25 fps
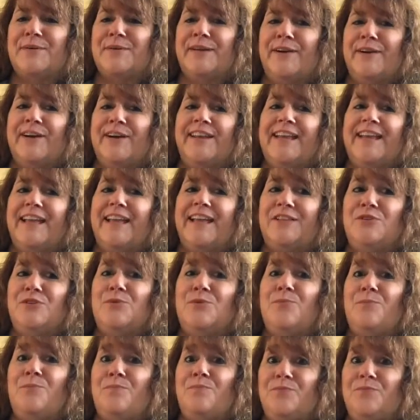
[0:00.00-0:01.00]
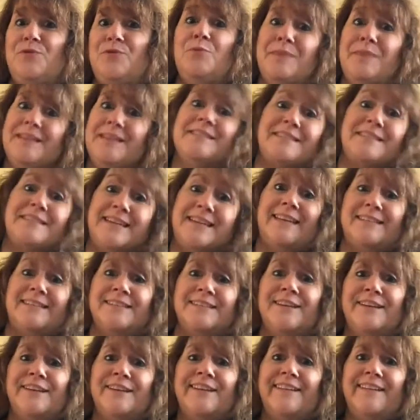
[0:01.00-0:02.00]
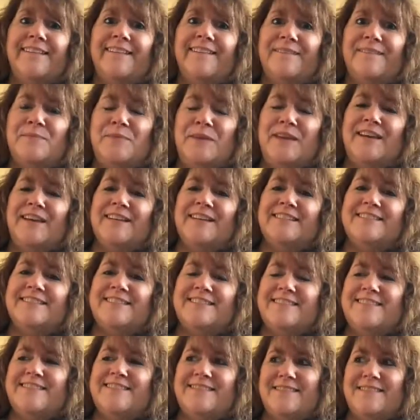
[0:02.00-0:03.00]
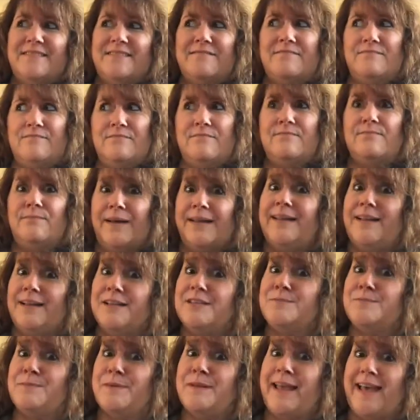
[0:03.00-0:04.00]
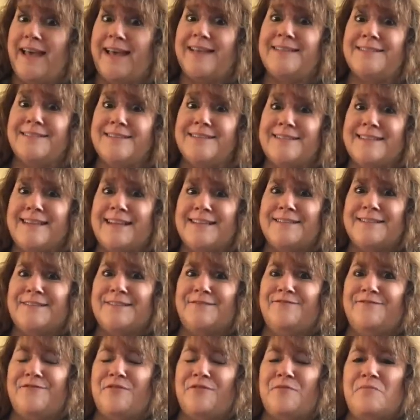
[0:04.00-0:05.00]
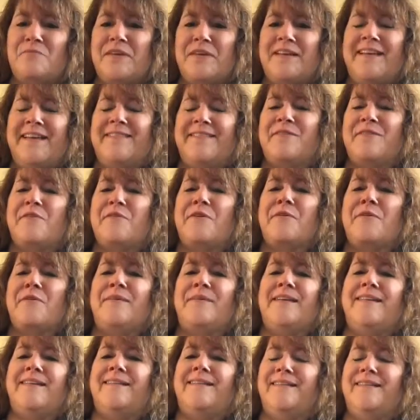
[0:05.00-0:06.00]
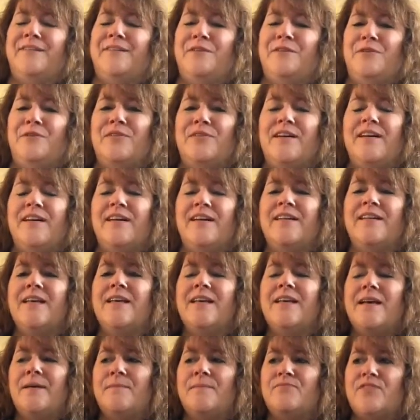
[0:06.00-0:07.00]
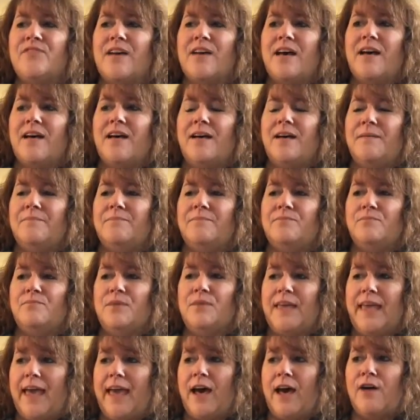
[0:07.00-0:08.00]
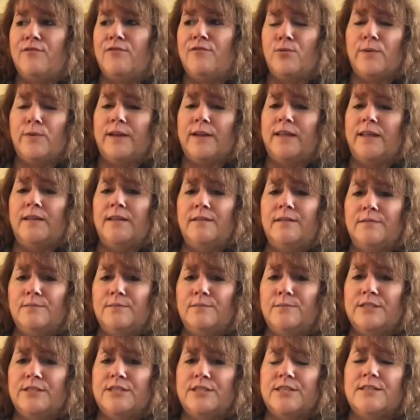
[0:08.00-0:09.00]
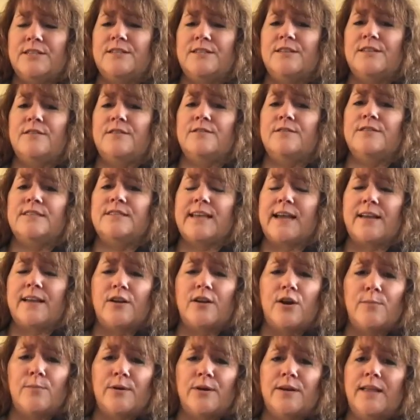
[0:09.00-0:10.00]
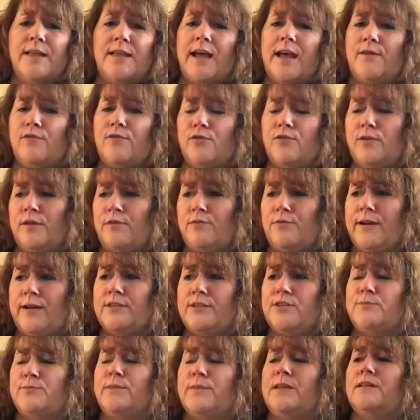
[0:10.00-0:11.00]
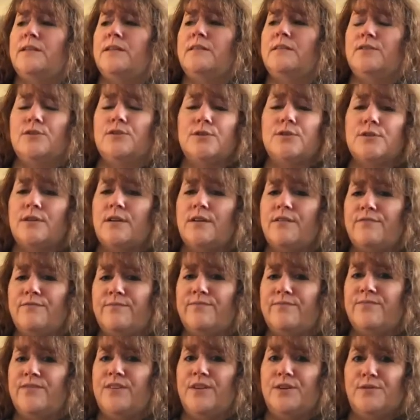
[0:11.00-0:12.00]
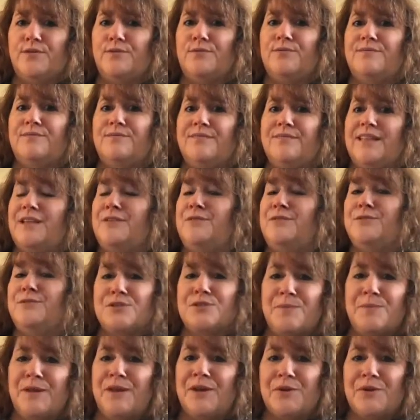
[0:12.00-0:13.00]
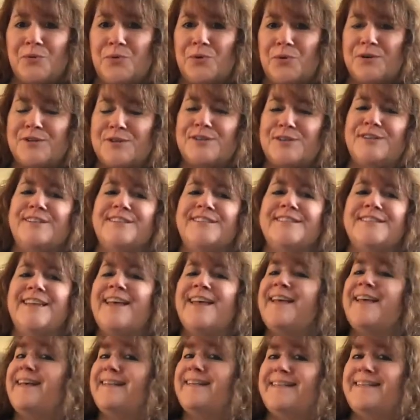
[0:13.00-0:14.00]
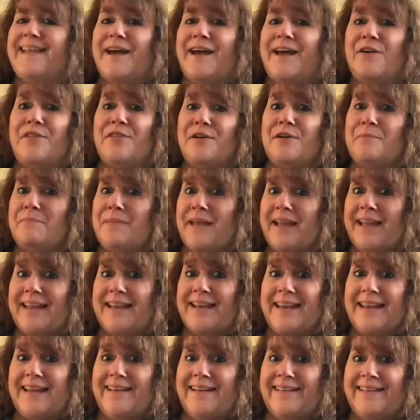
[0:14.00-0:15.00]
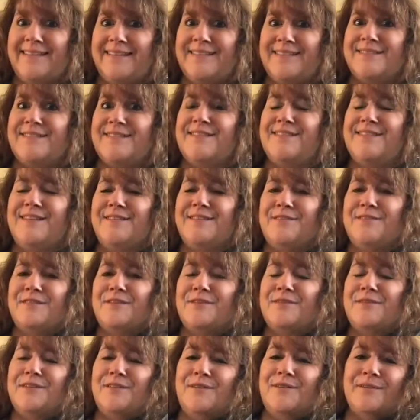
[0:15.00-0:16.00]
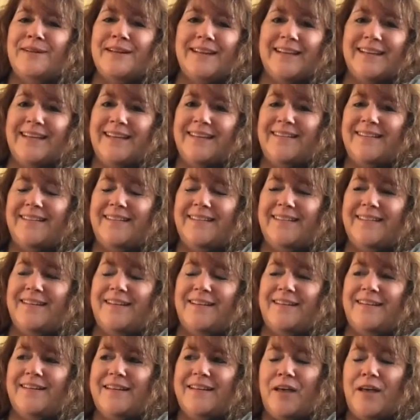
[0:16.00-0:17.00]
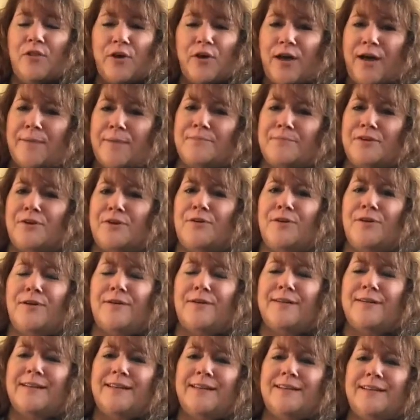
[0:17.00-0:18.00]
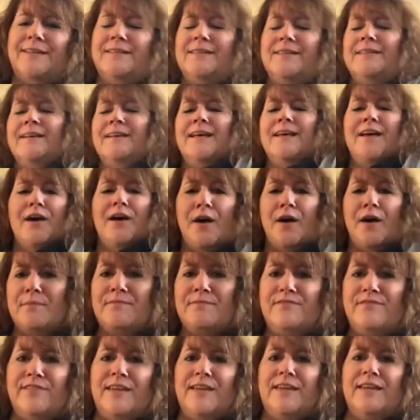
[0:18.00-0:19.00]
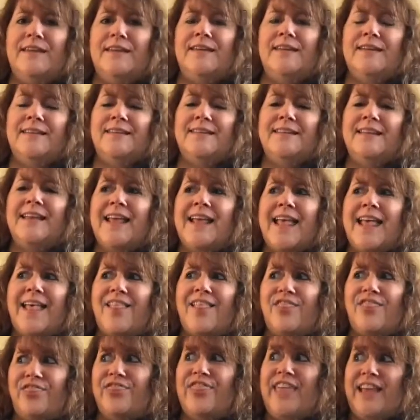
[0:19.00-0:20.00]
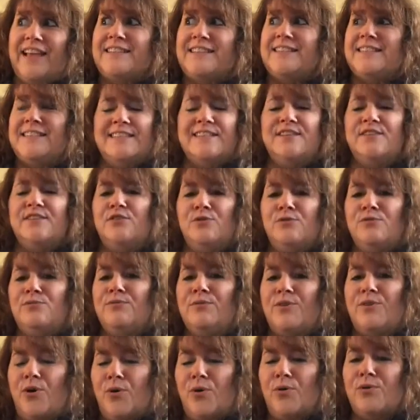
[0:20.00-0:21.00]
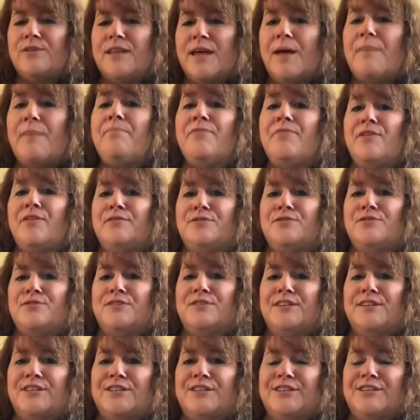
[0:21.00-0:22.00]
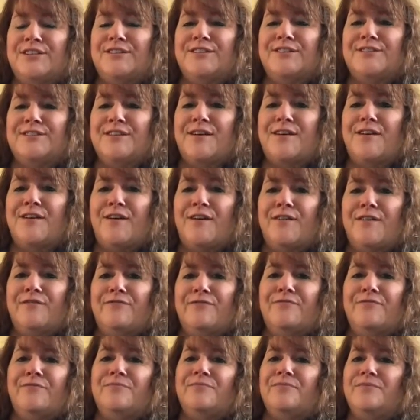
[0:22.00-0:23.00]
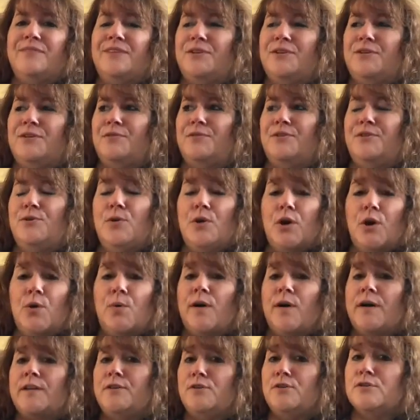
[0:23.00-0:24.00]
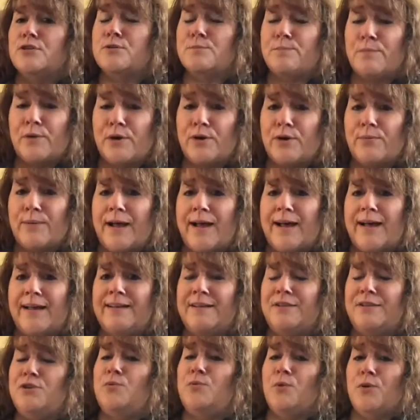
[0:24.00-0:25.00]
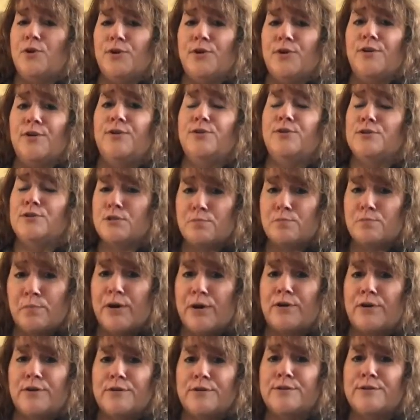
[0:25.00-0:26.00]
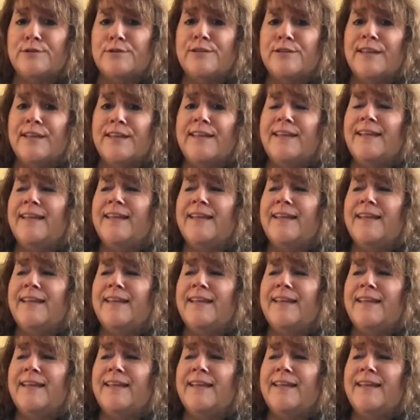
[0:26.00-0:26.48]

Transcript: going on and you missed it, because my husband has a Stetson from being in the Army. The cavalry, which is, 2nd Armored Cavalry Regiment. There's they used to be on horses. Now they're mechanized. They're either in a helicopter or on a Humvee, and they still hold up those traditions of, you go on your spur ride and you earn your spurs